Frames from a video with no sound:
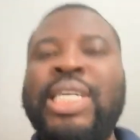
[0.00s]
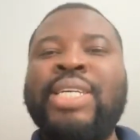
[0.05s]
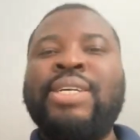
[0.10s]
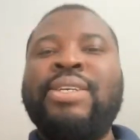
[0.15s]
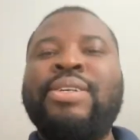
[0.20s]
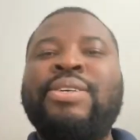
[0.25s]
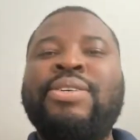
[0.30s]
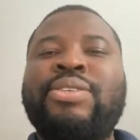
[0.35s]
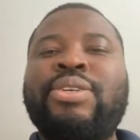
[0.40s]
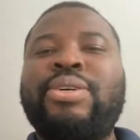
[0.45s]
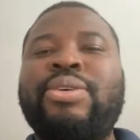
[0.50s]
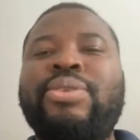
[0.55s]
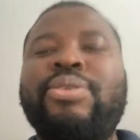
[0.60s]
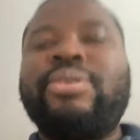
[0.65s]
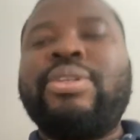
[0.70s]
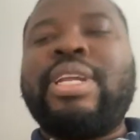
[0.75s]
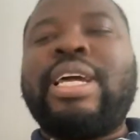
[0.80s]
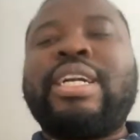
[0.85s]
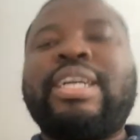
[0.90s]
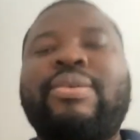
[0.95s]

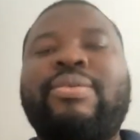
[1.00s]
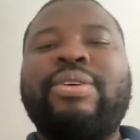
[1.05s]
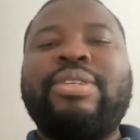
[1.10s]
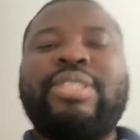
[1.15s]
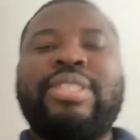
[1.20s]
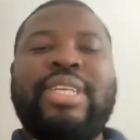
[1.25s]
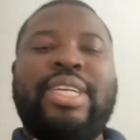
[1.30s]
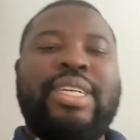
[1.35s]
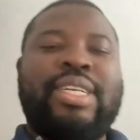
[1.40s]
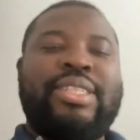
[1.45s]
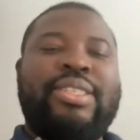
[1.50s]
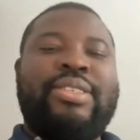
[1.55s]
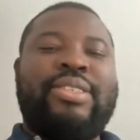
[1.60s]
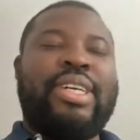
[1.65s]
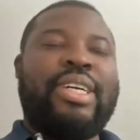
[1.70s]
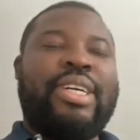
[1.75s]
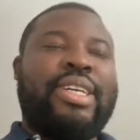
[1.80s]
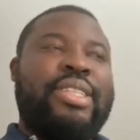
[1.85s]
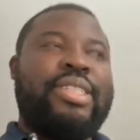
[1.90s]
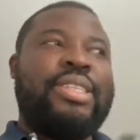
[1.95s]
So, like I was saying,
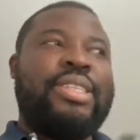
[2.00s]
right?